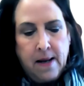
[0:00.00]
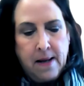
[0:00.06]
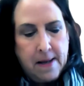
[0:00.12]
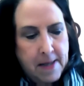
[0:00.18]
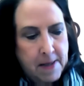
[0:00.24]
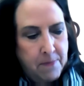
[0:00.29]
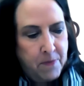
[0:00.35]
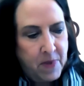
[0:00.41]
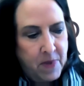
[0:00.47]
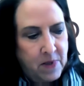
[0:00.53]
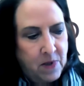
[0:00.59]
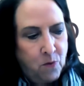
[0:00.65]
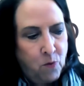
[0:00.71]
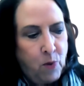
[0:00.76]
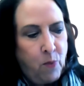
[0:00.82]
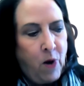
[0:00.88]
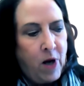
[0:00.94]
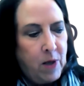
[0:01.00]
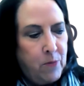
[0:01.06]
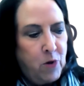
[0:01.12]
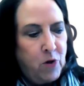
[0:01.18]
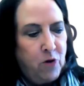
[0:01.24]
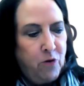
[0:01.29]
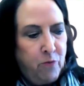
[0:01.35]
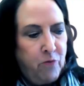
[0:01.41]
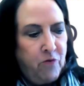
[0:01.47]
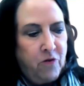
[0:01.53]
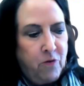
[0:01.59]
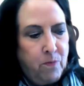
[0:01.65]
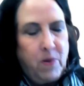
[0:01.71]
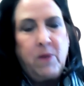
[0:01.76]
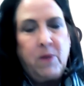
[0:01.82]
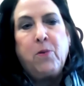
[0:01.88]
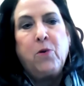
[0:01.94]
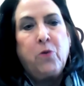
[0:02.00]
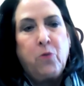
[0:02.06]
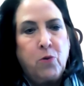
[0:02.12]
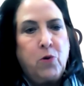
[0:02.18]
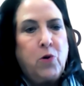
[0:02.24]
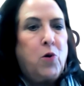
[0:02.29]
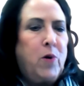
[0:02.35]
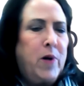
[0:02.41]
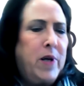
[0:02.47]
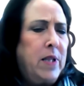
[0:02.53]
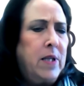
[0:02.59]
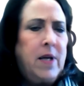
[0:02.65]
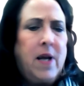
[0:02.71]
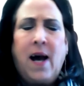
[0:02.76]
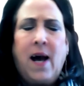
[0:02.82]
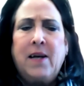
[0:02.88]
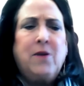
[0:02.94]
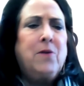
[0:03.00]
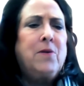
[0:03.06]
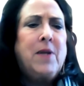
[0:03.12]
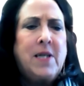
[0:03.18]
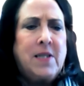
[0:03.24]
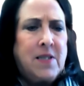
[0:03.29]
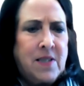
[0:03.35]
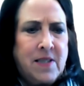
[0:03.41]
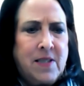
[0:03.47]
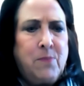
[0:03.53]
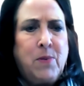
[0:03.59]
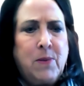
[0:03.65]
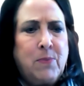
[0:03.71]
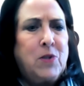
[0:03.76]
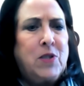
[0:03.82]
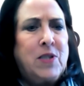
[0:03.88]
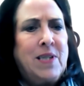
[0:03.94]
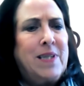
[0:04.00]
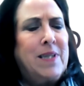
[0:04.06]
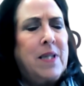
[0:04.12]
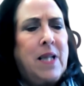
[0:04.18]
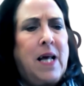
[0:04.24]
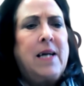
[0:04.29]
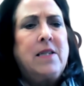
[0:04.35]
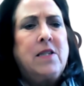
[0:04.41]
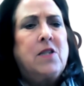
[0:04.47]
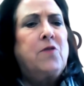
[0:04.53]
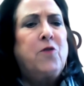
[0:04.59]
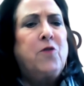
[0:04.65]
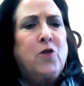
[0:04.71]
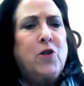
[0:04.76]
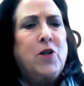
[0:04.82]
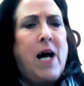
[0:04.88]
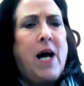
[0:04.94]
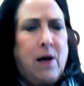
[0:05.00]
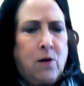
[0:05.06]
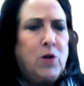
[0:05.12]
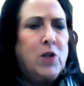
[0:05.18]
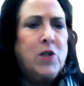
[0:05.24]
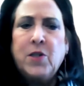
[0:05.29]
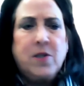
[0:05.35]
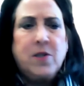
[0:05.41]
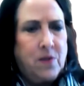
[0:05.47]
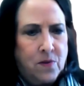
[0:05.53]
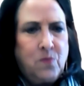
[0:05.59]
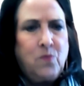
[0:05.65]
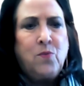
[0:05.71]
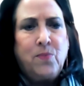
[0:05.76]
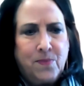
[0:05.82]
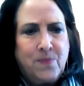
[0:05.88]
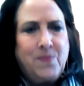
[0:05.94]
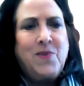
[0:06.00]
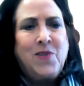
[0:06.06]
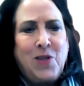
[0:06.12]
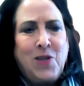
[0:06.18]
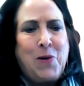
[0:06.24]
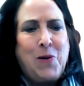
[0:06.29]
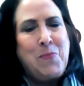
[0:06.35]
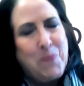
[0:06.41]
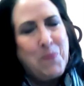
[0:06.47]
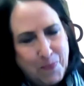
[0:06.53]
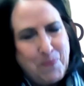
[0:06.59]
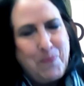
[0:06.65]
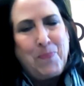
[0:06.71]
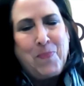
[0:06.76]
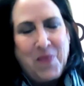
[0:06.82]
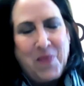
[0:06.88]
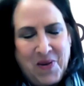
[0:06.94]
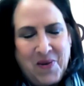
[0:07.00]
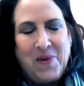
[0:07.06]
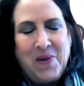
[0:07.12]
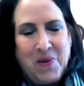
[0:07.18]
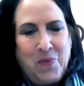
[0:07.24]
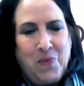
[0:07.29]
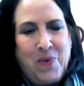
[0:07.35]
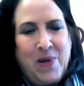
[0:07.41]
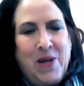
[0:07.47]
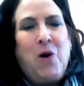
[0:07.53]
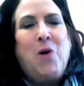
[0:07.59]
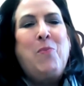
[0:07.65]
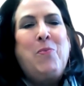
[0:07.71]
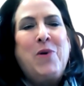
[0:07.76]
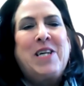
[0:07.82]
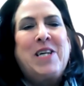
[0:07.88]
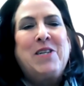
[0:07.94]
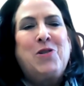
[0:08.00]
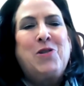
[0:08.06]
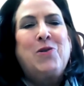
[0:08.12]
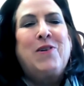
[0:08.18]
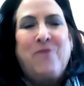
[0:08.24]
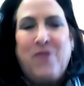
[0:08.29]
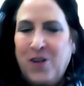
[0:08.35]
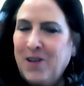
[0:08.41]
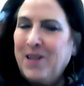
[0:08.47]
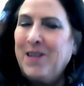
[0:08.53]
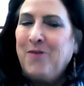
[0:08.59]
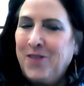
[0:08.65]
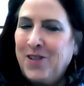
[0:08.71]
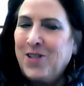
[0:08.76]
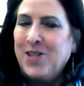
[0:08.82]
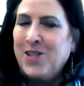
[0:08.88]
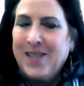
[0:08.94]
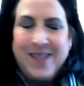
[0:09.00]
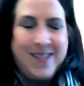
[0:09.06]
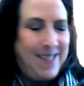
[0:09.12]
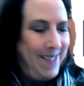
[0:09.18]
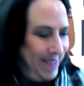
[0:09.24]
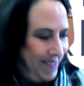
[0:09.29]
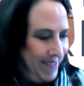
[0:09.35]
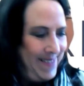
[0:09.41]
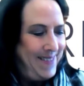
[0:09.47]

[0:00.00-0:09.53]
We want to move people through quickly. I don't like to see people sit in lines for hours. So we hope we can do it very efficiently.